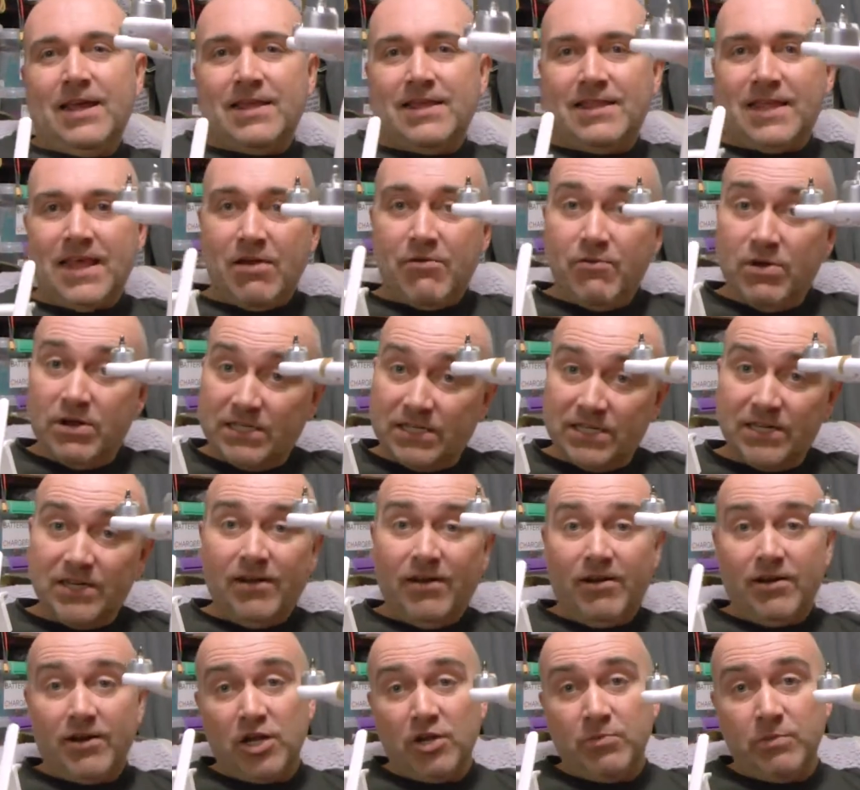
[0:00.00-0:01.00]
there is an
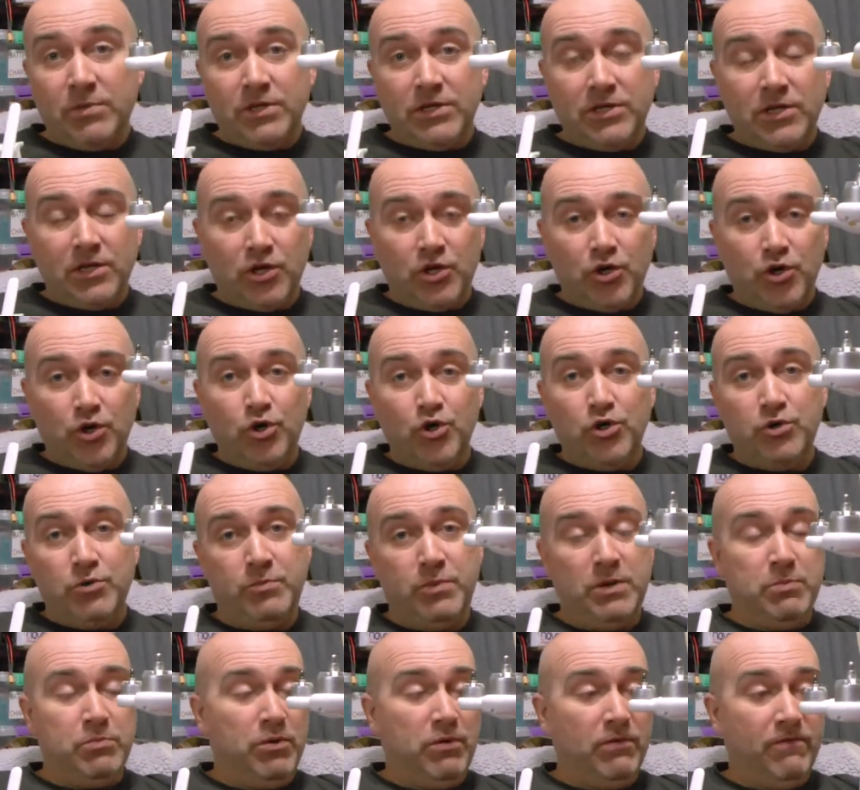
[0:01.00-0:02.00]
argument that could
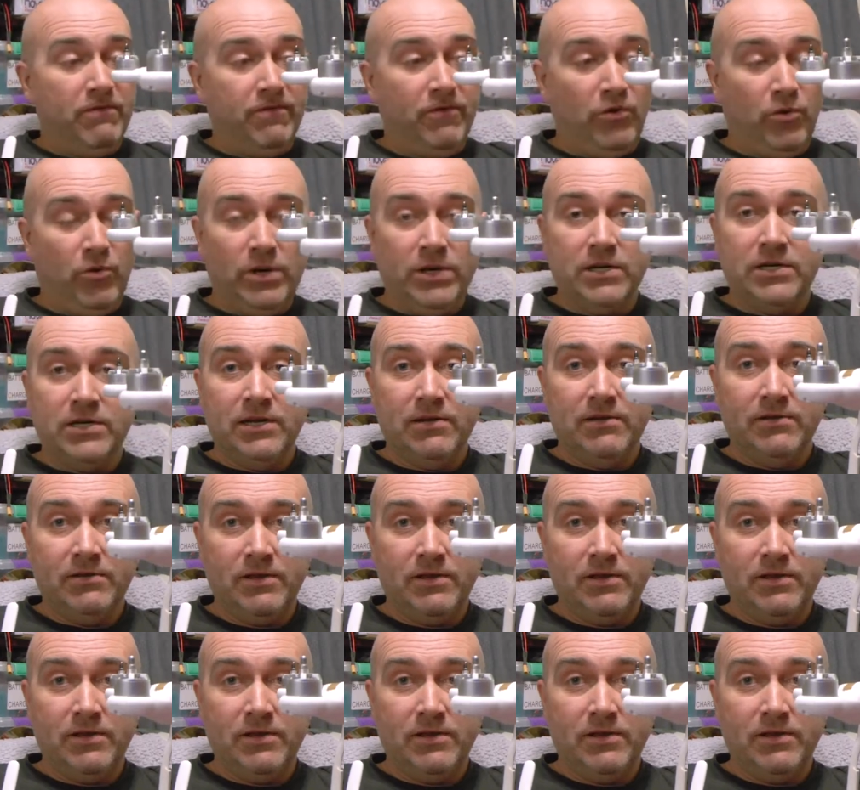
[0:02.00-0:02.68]
be put forward